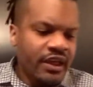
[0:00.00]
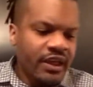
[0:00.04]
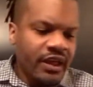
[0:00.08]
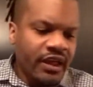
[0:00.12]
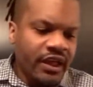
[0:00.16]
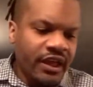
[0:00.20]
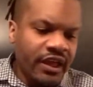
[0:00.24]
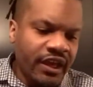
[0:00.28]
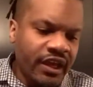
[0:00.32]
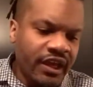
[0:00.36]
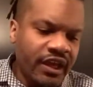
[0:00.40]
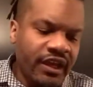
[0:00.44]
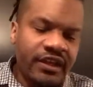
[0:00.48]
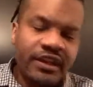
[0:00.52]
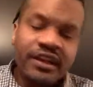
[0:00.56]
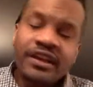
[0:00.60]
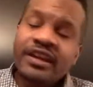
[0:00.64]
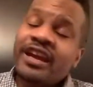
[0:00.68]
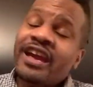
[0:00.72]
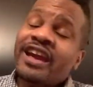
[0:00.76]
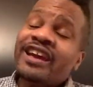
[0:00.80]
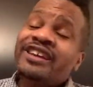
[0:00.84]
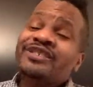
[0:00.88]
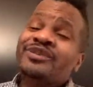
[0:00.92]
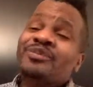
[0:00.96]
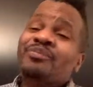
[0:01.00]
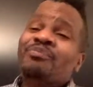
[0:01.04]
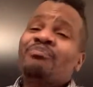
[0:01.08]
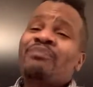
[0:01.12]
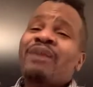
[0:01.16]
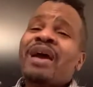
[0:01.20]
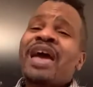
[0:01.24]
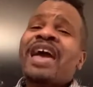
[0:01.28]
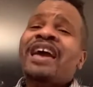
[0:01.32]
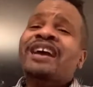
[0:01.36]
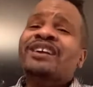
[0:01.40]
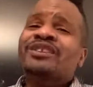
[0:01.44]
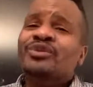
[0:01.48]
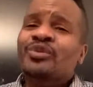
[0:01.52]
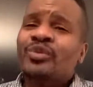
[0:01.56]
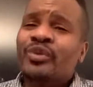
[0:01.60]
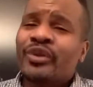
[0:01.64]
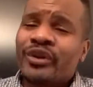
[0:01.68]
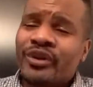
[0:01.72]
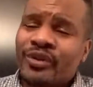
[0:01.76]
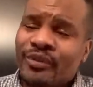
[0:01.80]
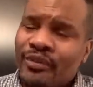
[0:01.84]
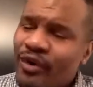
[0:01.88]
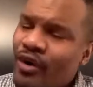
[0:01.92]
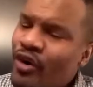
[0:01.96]
and he has Max with
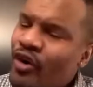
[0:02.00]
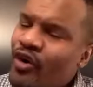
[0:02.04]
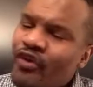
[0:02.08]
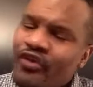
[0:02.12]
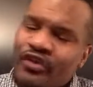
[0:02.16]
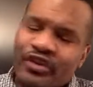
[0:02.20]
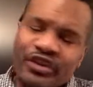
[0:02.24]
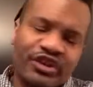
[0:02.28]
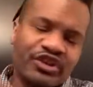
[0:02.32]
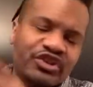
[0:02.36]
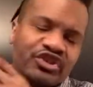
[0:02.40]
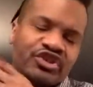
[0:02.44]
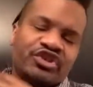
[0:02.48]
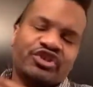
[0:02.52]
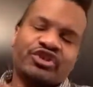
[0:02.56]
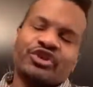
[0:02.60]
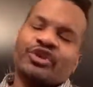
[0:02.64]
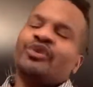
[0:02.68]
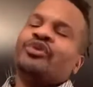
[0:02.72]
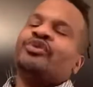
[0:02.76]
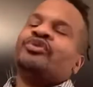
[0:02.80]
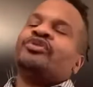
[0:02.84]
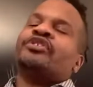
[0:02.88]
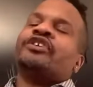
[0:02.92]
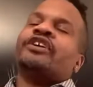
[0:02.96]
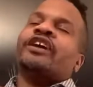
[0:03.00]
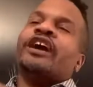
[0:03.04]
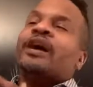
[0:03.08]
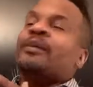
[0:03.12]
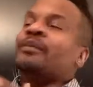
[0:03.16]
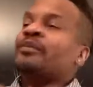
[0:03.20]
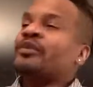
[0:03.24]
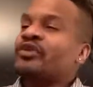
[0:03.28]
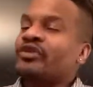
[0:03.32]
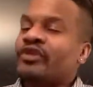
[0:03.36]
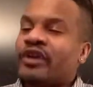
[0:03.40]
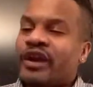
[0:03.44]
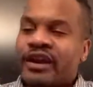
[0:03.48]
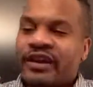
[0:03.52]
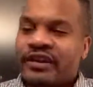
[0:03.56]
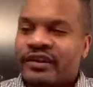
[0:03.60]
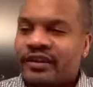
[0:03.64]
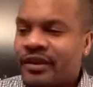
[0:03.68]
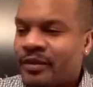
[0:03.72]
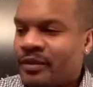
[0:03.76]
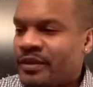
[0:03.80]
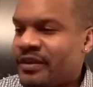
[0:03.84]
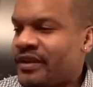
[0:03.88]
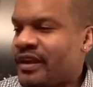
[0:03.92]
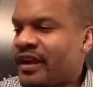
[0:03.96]
him over his shoulder. I'm cracking up.
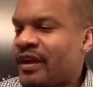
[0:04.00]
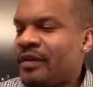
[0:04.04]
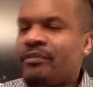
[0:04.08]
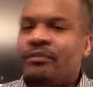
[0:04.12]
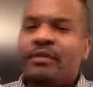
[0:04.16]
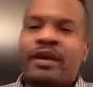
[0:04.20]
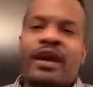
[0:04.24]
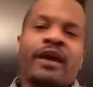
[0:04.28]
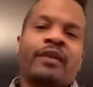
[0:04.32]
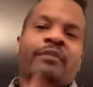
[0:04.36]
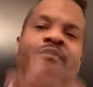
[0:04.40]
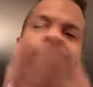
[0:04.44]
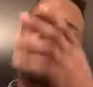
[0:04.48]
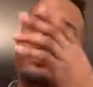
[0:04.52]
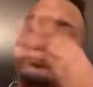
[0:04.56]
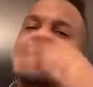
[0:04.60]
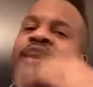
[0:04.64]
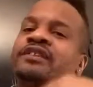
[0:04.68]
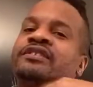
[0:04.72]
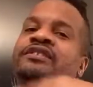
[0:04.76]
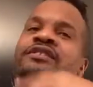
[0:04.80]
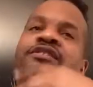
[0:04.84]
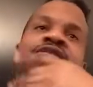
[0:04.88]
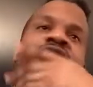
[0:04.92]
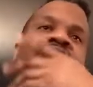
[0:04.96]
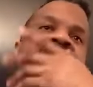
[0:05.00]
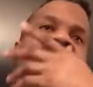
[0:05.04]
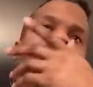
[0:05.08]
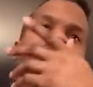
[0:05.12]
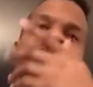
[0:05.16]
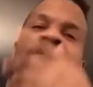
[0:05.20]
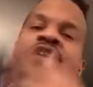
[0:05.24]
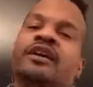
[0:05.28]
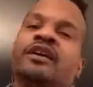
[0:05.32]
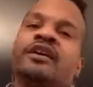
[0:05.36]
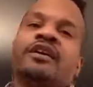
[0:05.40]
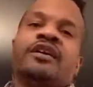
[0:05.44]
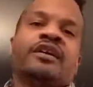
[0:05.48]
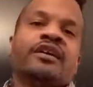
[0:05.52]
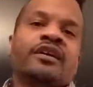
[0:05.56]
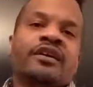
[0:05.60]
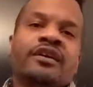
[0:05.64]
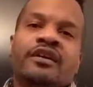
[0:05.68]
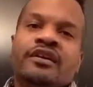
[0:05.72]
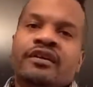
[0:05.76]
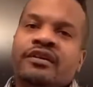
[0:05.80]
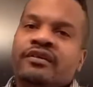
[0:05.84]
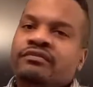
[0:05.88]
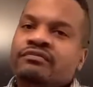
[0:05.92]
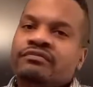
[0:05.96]
He got Max is just
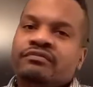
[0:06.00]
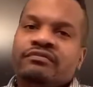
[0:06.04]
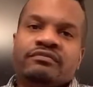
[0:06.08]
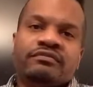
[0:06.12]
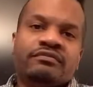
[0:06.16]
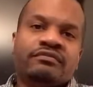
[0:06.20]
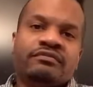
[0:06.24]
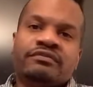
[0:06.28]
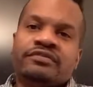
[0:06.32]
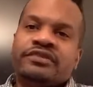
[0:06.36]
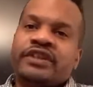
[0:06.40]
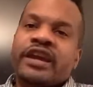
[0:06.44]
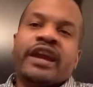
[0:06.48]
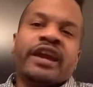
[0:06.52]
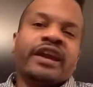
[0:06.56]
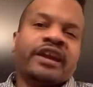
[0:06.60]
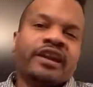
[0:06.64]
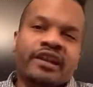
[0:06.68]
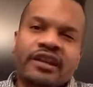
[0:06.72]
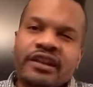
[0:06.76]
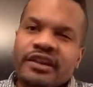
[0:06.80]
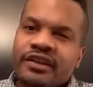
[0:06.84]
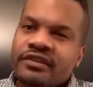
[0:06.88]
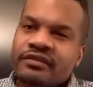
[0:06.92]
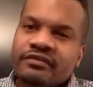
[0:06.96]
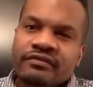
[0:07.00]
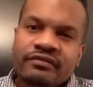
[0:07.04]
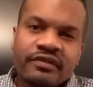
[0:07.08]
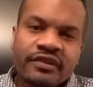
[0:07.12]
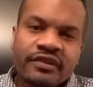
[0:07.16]
dangling